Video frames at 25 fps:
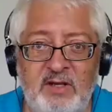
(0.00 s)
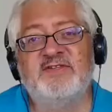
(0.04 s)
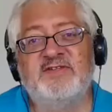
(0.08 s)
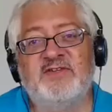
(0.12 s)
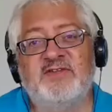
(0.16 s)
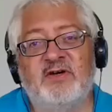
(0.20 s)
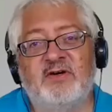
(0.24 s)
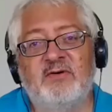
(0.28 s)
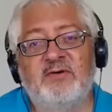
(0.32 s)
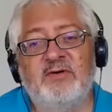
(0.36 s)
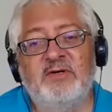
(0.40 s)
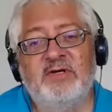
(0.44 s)

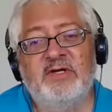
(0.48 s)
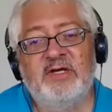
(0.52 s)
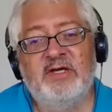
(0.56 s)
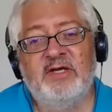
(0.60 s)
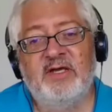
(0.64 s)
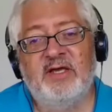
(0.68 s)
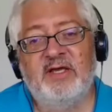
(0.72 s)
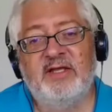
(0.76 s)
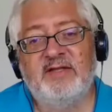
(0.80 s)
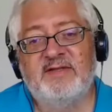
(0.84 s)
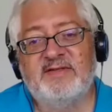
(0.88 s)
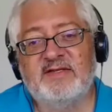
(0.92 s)
So
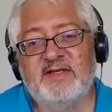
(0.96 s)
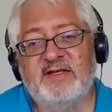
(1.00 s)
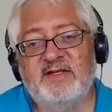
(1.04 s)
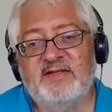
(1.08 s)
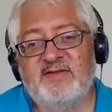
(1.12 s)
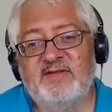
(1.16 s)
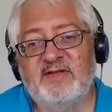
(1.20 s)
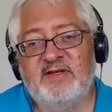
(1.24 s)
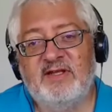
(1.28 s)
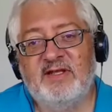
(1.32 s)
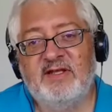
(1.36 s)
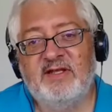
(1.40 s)
it's yeah.
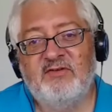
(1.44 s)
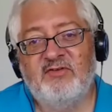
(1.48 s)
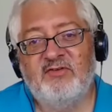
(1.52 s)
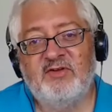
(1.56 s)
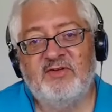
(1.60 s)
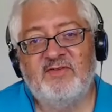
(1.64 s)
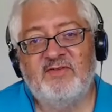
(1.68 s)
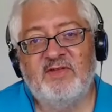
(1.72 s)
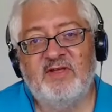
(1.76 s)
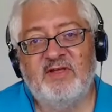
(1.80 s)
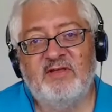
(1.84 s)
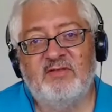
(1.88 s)
it's an
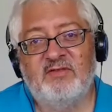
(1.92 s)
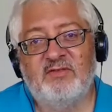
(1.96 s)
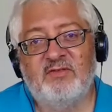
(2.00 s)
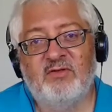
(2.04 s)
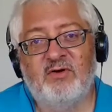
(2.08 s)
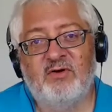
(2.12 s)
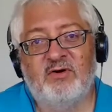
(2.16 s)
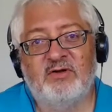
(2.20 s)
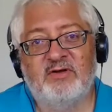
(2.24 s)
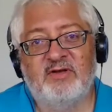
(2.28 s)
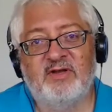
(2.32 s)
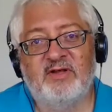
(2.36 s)
interesting
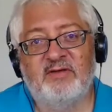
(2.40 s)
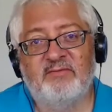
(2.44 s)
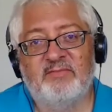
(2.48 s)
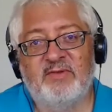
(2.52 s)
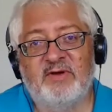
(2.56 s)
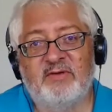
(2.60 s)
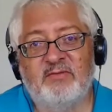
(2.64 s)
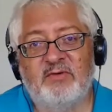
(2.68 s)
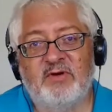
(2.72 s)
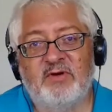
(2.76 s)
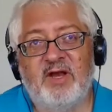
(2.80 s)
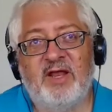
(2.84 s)
thought. I,
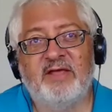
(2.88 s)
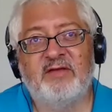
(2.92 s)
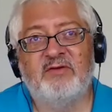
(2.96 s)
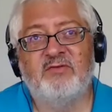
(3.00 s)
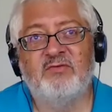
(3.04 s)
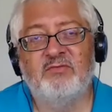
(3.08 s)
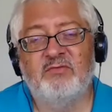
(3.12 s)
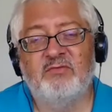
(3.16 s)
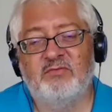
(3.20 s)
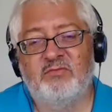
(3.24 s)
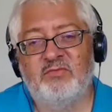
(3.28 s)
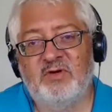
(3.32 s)
I would like
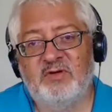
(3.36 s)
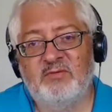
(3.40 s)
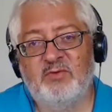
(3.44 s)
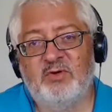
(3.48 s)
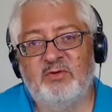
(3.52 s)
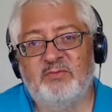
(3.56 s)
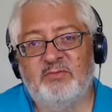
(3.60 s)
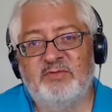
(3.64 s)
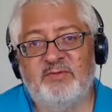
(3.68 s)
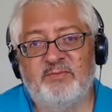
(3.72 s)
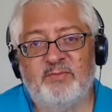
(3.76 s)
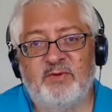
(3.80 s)
to, one
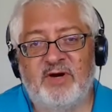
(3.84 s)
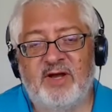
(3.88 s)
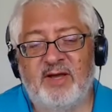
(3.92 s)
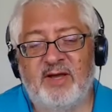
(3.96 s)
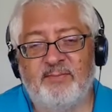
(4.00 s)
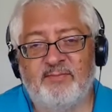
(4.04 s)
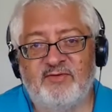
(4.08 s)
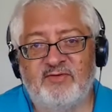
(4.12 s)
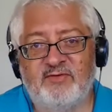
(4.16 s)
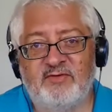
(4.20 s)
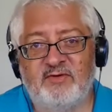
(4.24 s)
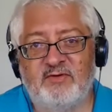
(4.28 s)
moment,
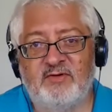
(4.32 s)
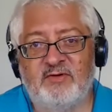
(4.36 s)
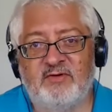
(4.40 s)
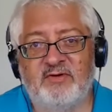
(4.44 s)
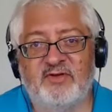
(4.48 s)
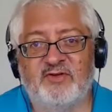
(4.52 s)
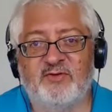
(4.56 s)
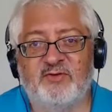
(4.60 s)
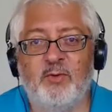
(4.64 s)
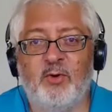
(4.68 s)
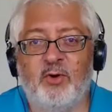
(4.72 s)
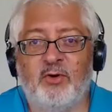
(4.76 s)
perhaps, you
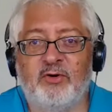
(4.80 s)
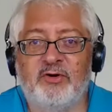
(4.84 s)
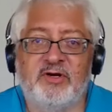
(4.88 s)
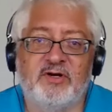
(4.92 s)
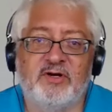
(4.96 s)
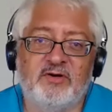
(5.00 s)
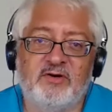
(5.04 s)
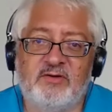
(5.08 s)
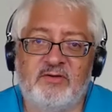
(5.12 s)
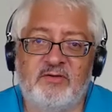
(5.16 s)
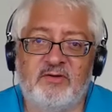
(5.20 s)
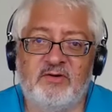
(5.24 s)
know, explore
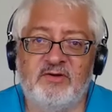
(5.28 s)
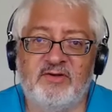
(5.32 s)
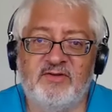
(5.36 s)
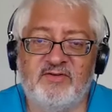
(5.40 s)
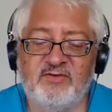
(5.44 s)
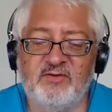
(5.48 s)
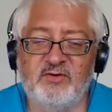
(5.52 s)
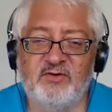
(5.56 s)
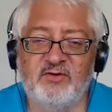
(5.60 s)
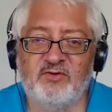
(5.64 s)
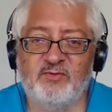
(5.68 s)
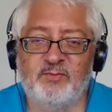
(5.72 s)
it, although
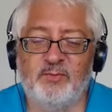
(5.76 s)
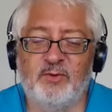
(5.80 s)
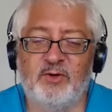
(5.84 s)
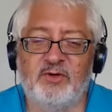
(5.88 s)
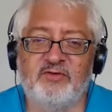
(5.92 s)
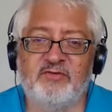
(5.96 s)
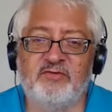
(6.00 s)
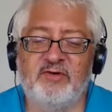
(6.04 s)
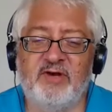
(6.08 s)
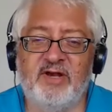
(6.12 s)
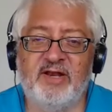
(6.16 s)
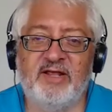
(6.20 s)
it's not
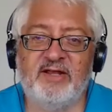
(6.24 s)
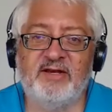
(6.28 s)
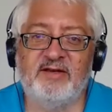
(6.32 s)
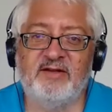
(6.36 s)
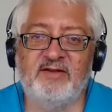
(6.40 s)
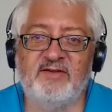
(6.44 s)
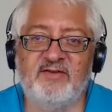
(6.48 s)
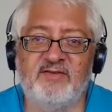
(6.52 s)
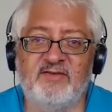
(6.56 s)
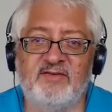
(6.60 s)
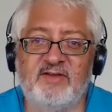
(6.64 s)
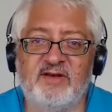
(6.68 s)
sports
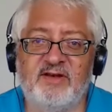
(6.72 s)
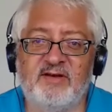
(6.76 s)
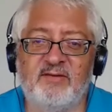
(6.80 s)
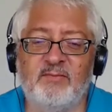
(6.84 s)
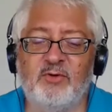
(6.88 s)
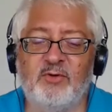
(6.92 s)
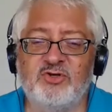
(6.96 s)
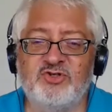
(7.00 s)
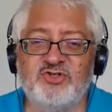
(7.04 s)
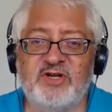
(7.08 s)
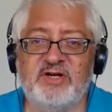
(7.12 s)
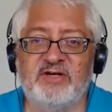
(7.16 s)
related. It's a
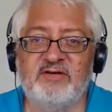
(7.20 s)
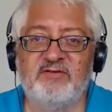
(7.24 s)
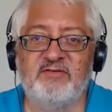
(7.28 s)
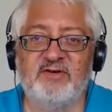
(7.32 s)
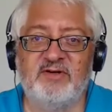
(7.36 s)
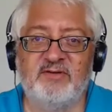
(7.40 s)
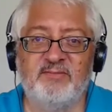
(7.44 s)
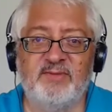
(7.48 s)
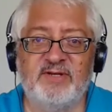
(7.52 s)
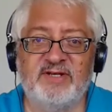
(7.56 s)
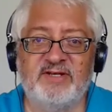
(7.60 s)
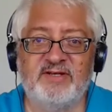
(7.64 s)
little more
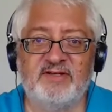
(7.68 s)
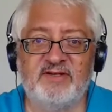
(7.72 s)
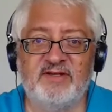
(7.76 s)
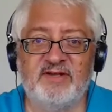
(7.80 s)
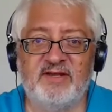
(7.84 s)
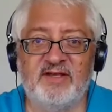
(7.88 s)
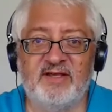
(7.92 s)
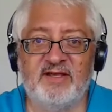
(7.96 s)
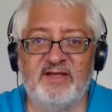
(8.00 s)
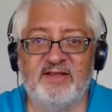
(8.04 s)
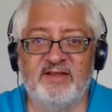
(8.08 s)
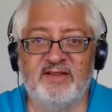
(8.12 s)
general, but
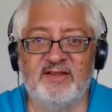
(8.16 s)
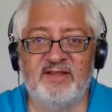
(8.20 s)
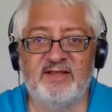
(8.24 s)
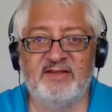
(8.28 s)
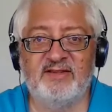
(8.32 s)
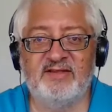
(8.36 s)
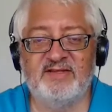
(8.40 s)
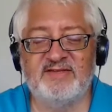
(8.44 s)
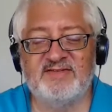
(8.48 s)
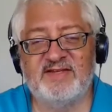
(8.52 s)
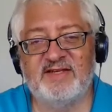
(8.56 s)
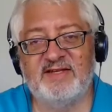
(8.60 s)
uh,
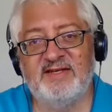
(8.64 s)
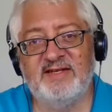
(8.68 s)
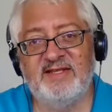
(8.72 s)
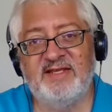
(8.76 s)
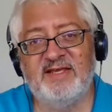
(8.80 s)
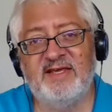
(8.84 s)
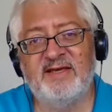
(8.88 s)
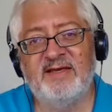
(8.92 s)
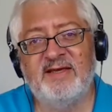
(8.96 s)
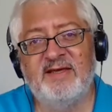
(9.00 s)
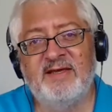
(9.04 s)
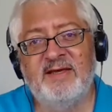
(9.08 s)
th this
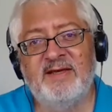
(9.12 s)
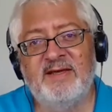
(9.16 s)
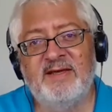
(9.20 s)
idea,